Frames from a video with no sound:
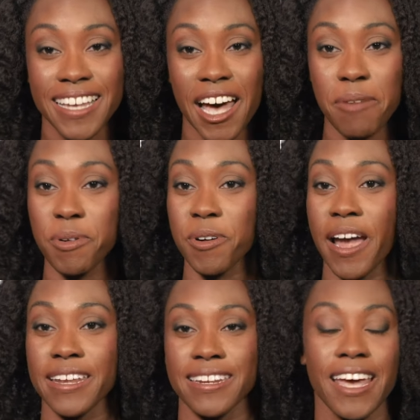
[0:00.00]
stop or
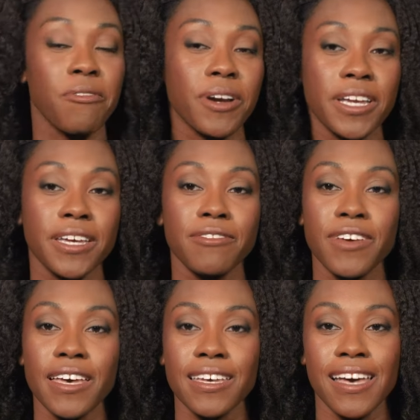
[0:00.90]
at a networking
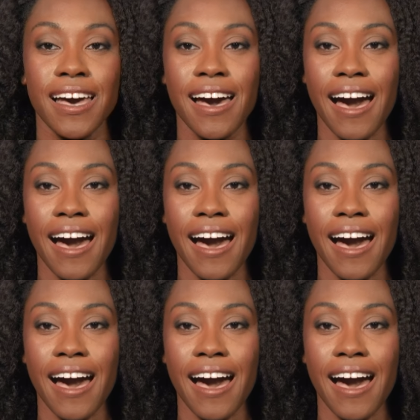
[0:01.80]
event,